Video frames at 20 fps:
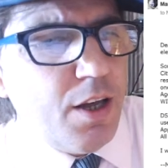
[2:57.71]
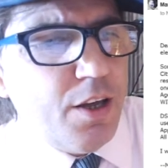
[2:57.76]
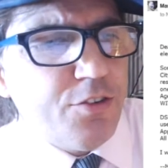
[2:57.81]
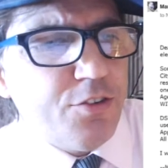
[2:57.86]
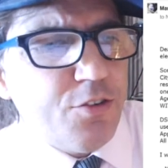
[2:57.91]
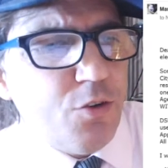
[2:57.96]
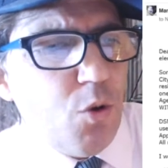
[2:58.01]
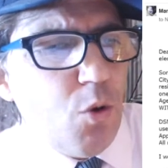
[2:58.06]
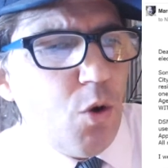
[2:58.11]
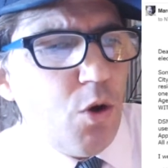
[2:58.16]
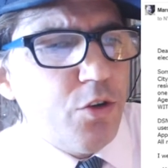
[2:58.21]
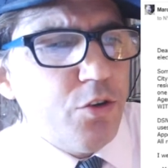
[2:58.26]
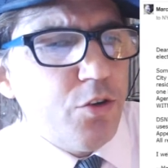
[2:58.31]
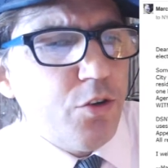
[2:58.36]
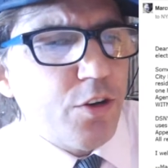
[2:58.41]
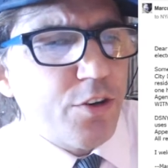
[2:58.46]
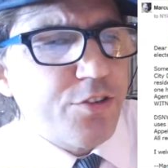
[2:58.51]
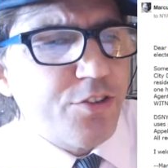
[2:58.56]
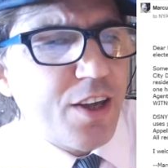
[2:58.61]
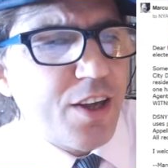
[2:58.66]
all New
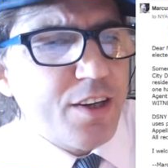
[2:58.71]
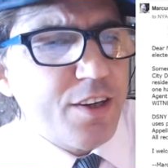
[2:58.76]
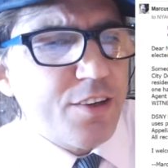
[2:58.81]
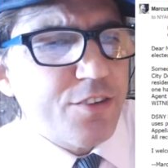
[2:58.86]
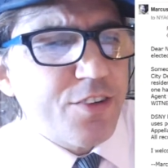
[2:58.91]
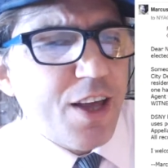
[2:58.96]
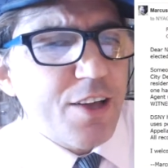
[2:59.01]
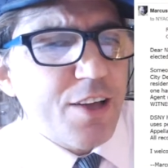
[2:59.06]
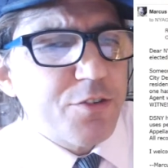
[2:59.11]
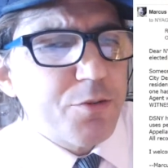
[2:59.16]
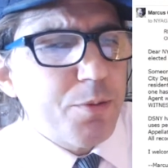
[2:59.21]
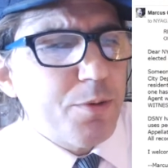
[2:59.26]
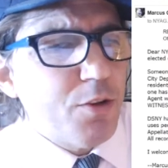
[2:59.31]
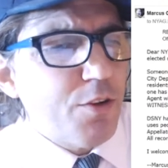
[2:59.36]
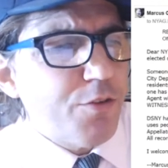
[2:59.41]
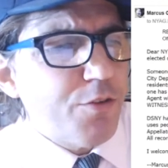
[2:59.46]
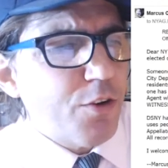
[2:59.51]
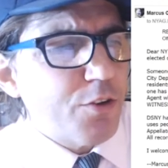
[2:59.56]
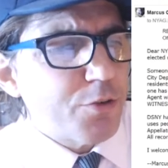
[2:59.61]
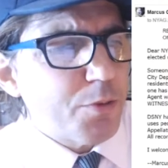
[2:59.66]
York senators, councilmen, law
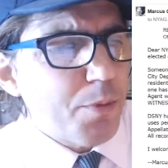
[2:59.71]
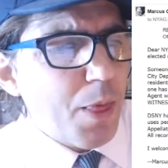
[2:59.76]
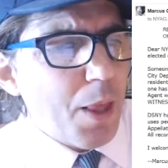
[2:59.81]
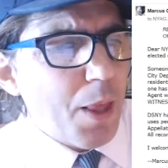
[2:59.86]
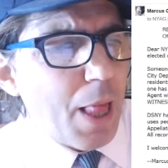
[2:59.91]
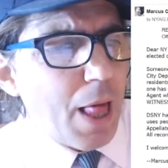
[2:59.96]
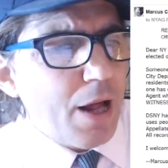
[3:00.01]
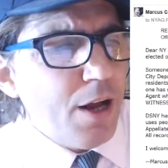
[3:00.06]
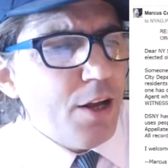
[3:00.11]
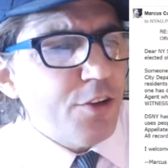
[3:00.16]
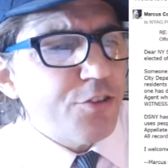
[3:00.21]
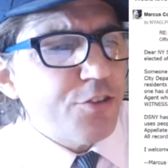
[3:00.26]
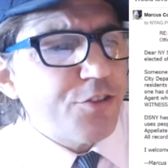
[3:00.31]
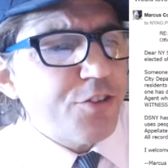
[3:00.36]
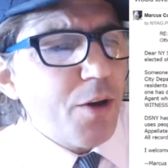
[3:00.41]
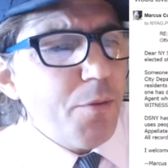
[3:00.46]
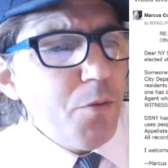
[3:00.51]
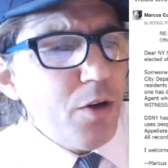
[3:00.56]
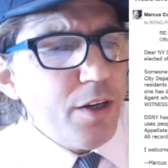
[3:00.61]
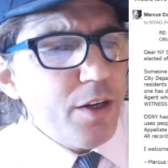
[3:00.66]
enforcement, blah, blah, blah.
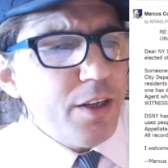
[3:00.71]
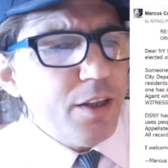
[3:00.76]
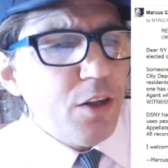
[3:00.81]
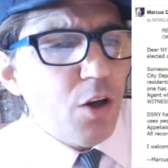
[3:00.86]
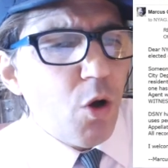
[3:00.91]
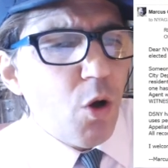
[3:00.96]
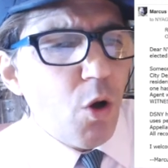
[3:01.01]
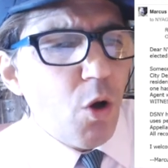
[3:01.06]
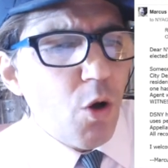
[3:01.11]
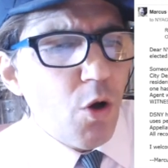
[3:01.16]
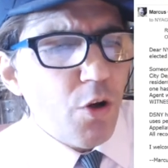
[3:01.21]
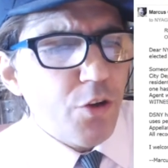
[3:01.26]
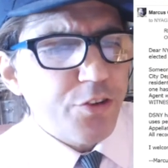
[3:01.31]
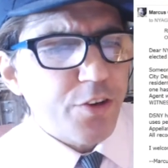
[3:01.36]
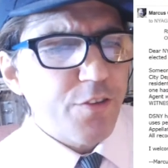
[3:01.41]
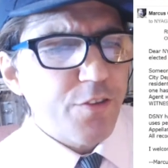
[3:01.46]
Someone in the halls of